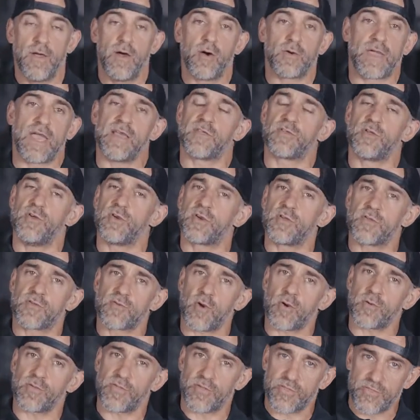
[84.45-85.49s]
Okay, so you can
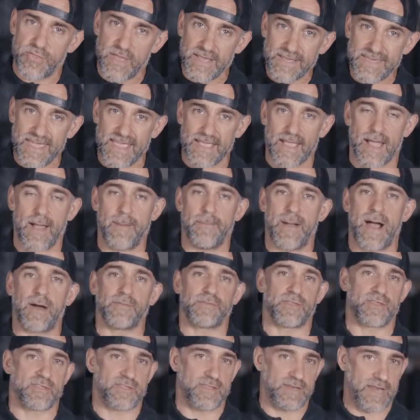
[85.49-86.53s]
start thinking about
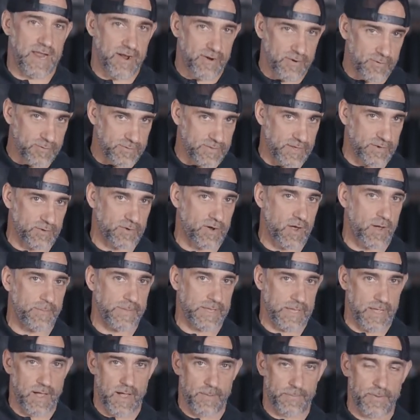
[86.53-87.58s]
the scenarios that are
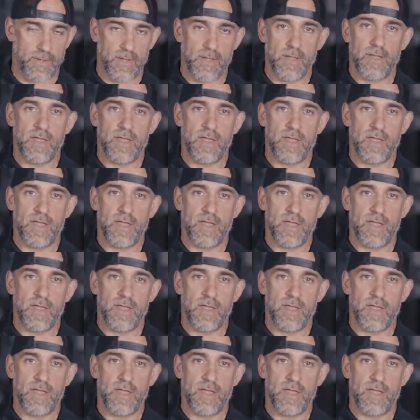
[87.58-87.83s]
coming up.